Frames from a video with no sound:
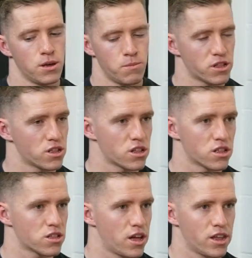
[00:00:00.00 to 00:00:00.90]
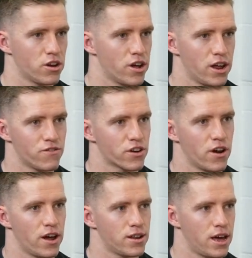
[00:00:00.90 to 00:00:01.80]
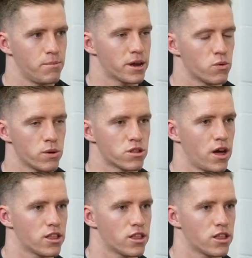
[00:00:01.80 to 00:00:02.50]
businesses. Like they don't know how to figure out how to make a website.